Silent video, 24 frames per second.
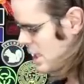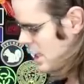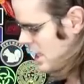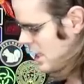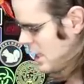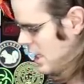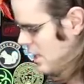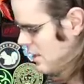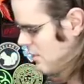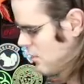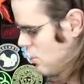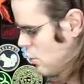it
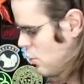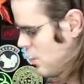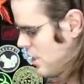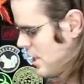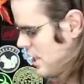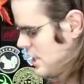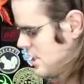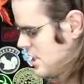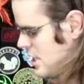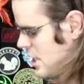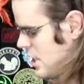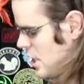kind of
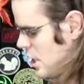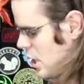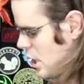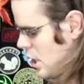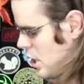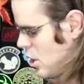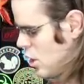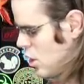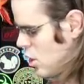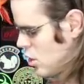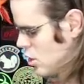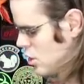creates a
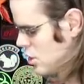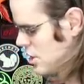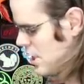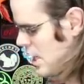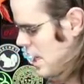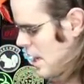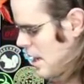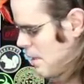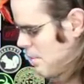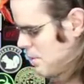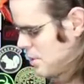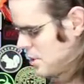large
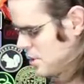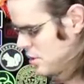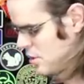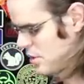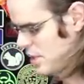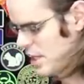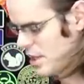aperture.